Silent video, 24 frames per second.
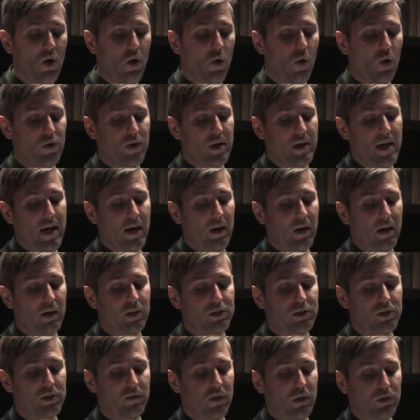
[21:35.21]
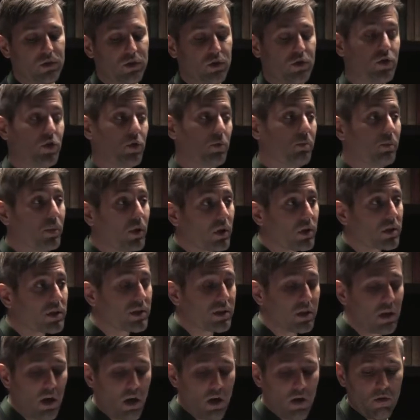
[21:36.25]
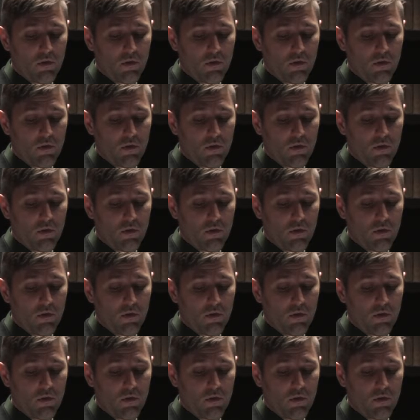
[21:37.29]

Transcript: or the narrator's devotion to books